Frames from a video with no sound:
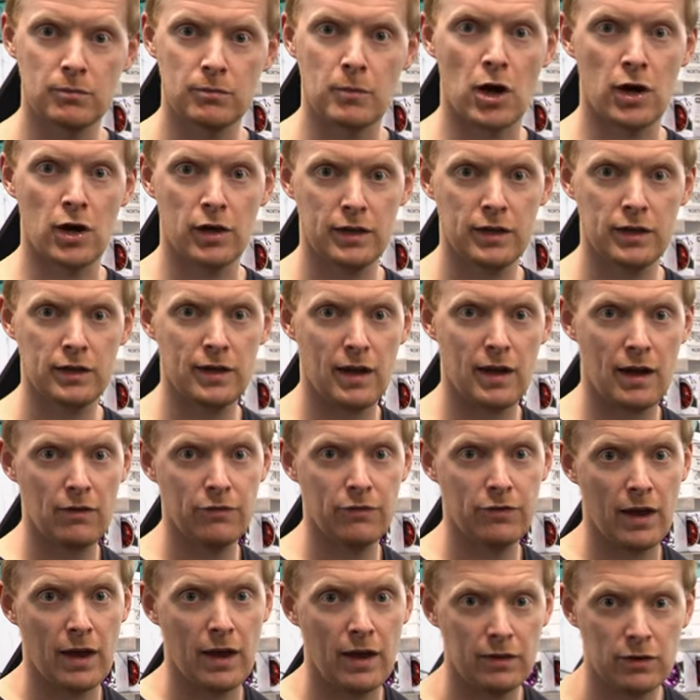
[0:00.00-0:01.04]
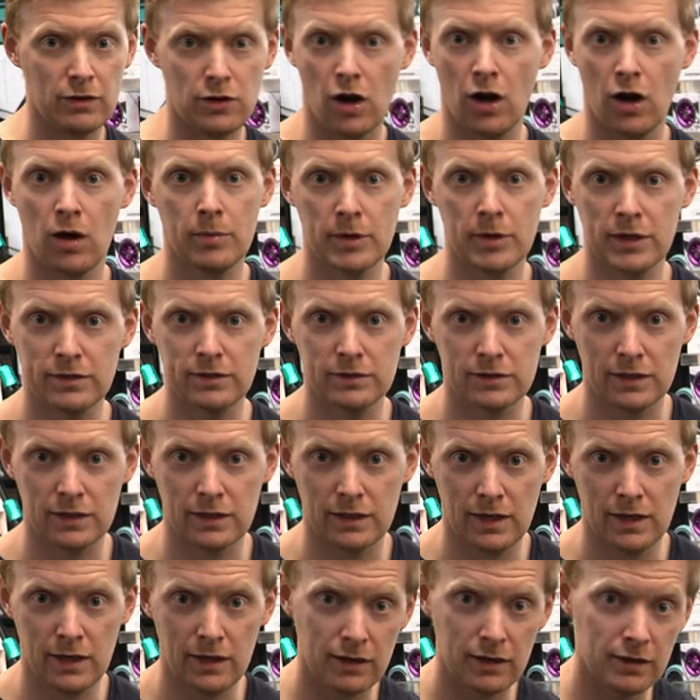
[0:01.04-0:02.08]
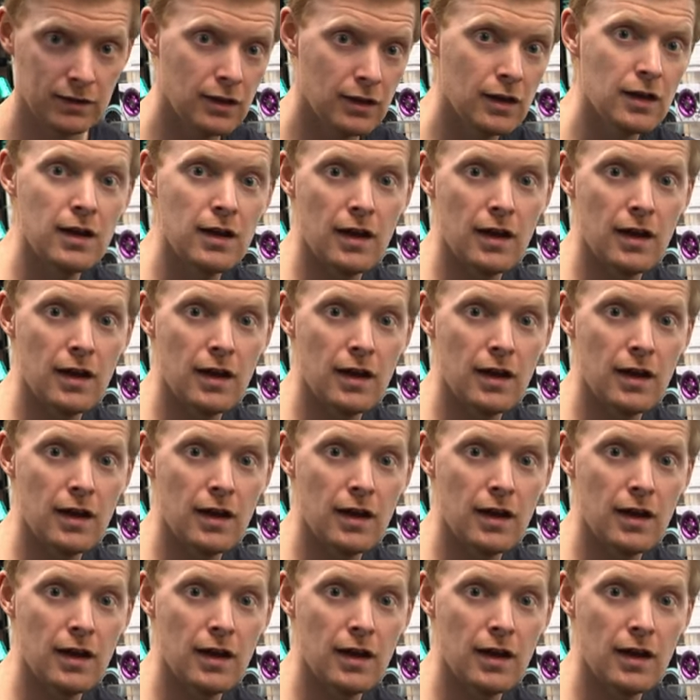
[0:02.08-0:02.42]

market now that carbon isn't king,